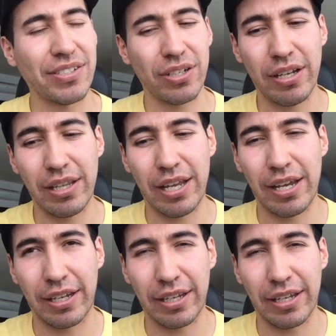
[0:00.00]
pretty much
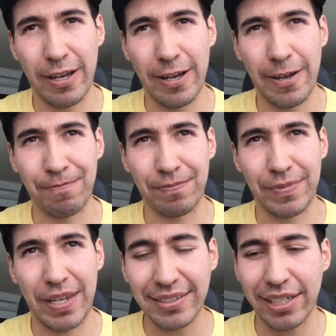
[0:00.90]
like
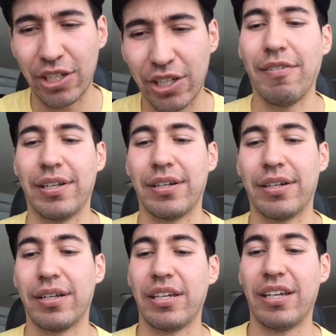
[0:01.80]
execute
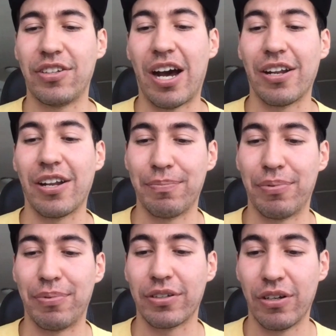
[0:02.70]
everything he
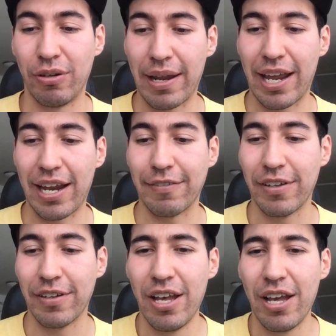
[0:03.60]
taught in the book on
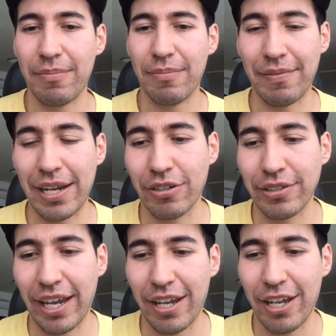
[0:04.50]
my life. And
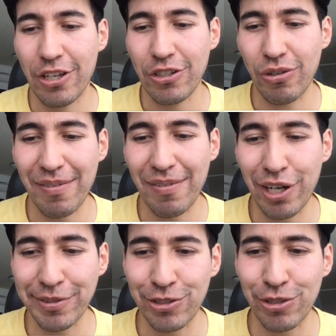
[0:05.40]
I'm like, okay,
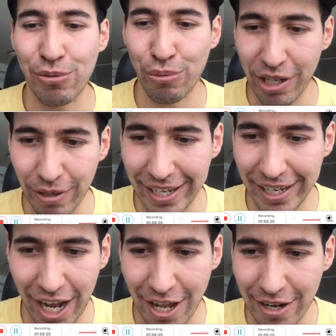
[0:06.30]
so I have the option to
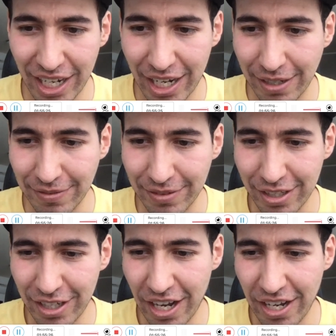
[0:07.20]
reread it like 100
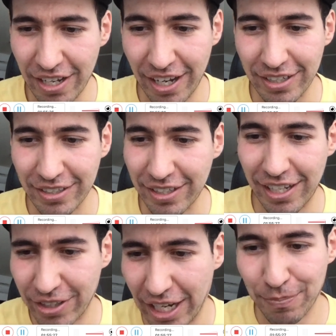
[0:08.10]
times in
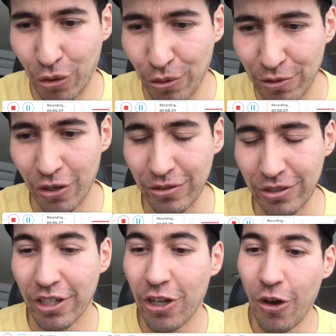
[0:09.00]
English and like take my
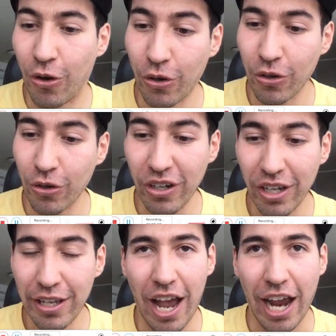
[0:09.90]
notes,
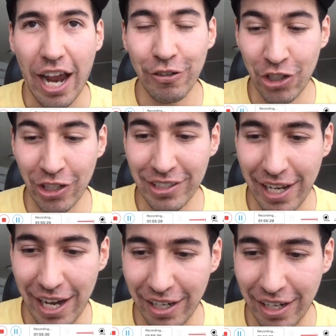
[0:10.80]
or I
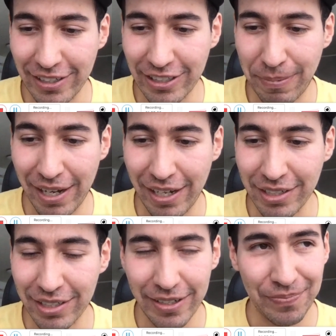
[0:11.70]
could translate it in
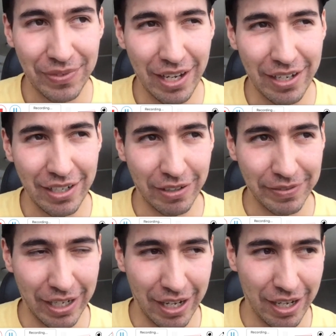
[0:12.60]
Spanish.
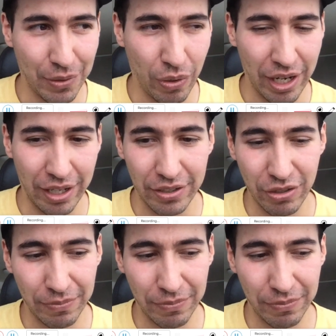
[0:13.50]
And then so I'm gonna